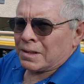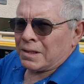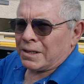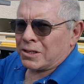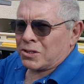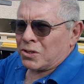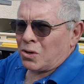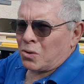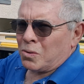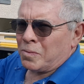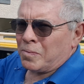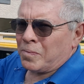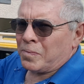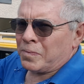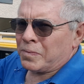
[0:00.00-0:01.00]
Like so.
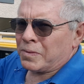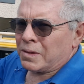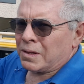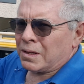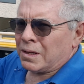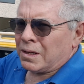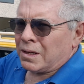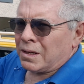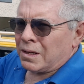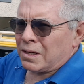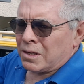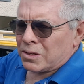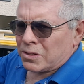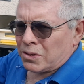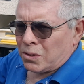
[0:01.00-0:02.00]

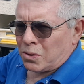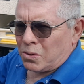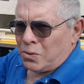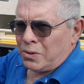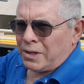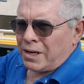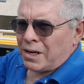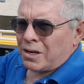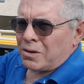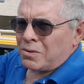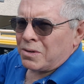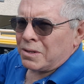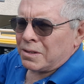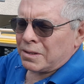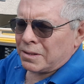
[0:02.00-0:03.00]
So
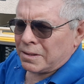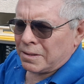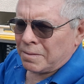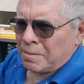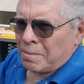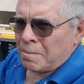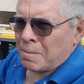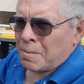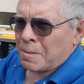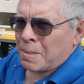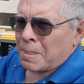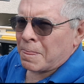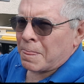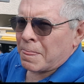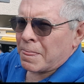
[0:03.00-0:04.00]
now
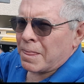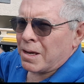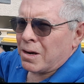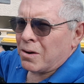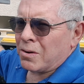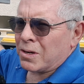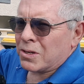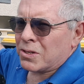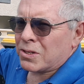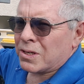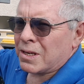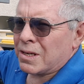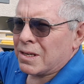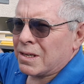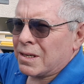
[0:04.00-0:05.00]
there is